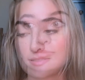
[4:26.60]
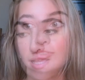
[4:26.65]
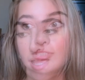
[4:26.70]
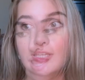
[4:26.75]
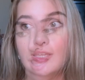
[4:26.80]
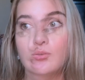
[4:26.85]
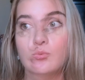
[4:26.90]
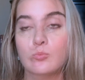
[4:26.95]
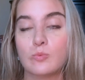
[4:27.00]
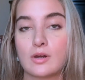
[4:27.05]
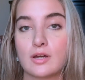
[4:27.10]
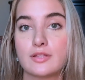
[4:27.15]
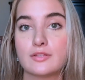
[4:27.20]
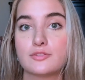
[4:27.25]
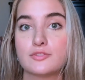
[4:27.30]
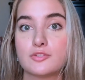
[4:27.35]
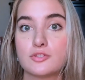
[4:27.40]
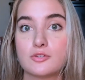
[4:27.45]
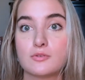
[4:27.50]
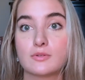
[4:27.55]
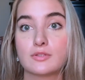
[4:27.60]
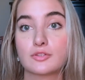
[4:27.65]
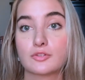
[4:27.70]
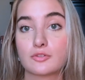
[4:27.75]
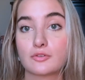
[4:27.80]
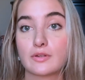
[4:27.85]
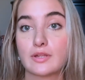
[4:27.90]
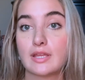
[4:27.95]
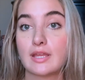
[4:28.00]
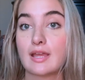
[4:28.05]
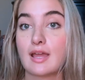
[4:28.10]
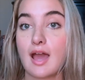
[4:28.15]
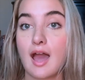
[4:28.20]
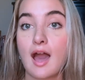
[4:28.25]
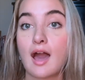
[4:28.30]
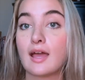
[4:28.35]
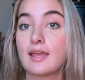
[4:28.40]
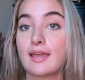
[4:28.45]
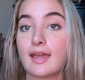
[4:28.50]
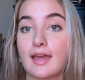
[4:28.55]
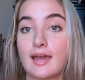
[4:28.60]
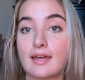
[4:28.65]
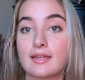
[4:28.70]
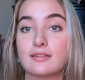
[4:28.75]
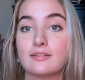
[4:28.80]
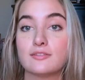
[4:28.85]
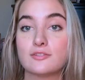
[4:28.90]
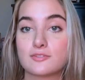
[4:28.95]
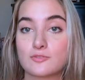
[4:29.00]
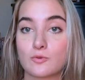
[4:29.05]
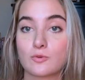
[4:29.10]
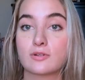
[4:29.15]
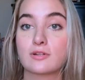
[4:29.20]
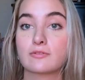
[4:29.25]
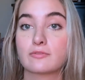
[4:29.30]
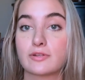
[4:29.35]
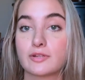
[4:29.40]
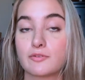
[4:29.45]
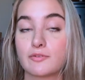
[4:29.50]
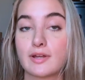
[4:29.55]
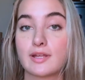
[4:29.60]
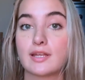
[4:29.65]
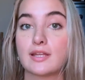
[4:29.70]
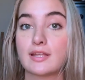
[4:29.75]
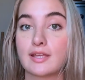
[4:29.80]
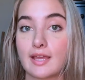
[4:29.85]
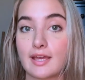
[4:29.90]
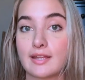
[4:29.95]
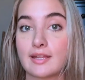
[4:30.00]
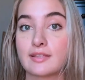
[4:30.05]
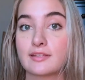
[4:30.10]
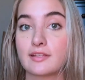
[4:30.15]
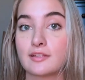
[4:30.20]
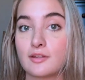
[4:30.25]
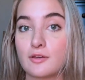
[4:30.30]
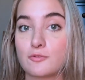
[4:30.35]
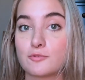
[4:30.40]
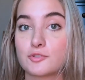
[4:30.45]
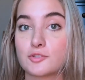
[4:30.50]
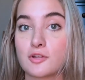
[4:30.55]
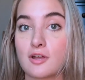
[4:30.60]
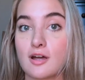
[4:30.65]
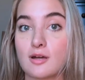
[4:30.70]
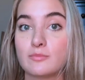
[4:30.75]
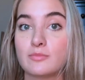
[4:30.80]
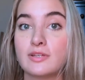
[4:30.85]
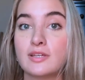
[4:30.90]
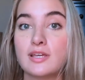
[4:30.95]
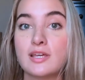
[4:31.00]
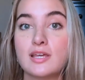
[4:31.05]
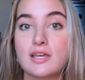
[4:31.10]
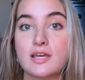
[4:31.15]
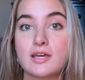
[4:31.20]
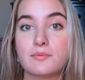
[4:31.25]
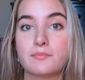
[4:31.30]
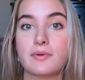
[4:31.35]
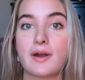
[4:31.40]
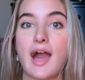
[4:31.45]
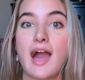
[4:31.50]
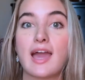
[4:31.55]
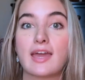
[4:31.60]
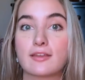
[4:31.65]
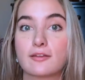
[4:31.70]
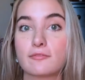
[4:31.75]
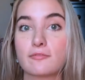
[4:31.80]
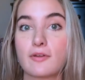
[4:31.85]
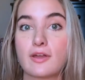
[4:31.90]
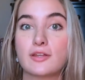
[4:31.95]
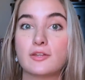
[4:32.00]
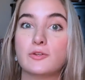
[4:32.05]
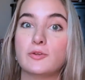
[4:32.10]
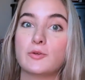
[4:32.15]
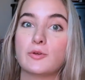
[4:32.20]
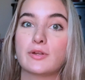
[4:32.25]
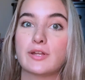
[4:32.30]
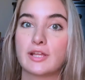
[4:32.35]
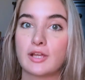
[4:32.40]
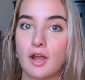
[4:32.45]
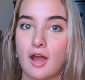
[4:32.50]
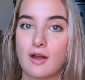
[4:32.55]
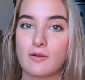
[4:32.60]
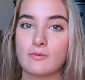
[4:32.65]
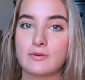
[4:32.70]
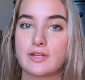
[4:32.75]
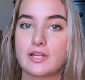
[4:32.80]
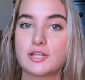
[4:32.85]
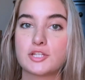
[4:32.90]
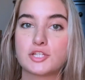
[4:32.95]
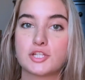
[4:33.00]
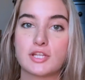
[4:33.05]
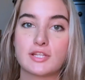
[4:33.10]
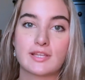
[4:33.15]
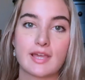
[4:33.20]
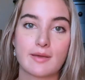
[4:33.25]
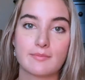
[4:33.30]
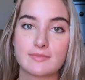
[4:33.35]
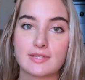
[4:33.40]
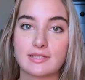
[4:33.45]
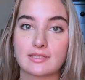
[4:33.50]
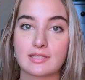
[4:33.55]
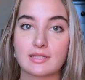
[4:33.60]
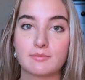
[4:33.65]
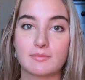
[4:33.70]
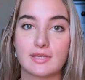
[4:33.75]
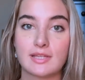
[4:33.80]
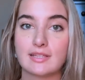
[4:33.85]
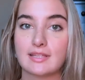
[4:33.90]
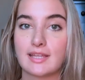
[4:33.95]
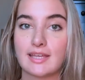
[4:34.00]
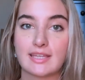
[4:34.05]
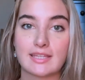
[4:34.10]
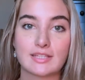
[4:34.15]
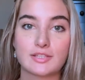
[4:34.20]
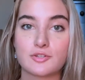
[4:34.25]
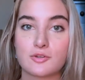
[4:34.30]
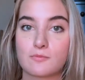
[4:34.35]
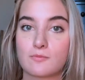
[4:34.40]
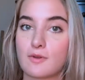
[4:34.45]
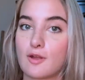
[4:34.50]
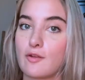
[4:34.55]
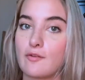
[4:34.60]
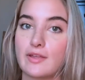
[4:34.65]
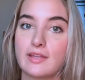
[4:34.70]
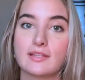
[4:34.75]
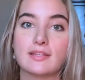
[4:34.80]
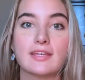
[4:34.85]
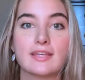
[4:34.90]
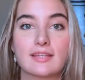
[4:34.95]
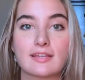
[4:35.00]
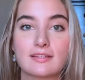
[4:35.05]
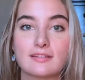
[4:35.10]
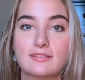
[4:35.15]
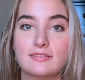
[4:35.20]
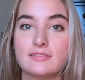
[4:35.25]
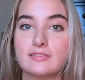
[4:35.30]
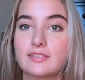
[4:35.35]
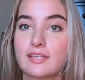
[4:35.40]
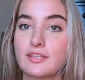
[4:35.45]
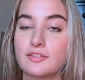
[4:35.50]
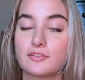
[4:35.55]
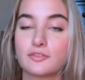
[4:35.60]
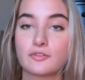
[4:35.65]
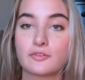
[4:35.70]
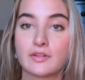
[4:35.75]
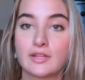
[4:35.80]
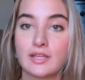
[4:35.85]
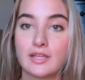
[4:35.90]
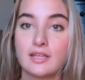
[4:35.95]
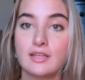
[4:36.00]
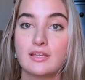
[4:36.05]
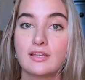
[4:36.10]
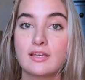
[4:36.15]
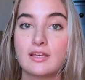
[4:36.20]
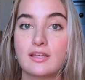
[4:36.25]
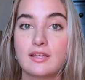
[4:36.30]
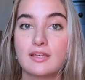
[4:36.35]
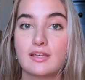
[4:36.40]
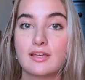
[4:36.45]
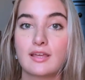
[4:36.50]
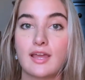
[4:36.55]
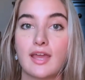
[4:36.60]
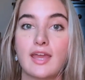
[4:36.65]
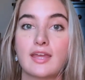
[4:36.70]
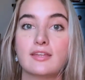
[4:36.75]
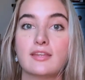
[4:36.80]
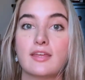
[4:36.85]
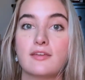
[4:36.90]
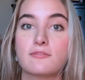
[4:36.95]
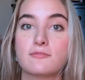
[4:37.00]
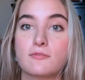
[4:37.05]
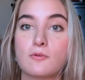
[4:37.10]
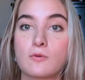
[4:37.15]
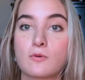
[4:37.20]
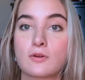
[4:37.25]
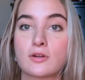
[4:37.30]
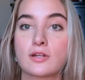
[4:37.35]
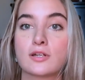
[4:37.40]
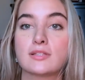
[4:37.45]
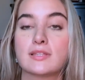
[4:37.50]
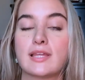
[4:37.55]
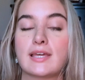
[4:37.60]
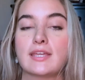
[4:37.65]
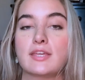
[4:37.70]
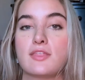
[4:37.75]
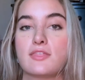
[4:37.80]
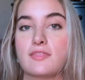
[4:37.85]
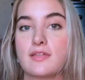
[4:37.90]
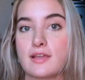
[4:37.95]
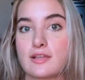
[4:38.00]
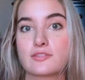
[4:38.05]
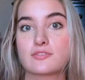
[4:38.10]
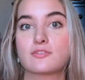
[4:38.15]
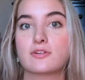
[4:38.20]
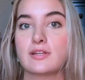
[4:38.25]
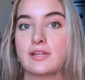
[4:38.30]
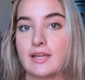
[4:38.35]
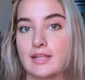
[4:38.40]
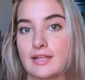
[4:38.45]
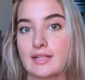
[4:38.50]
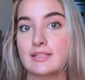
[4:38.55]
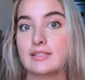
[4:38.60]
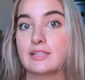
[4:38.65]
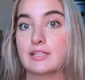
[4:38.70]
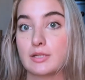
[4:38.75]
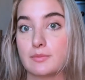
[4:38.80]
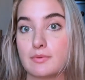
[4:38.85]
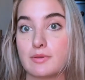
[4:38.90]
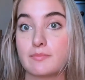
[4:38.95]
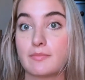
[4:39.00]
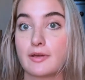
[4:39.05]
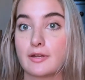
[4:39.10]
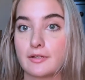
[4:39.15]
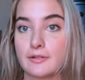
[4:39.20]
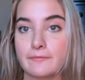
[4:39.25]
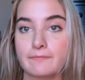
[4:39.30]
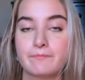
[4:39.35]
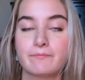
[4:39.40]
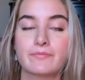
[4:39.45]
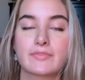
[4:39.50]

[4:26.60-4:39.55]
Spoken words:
Day 1, 2, and 3, I had sort of regretted getting the nose job. But I had a friend who already got one, and she kept telling me, like, don't worry, like, day 3 and day 4, like, things start getting a little bit better.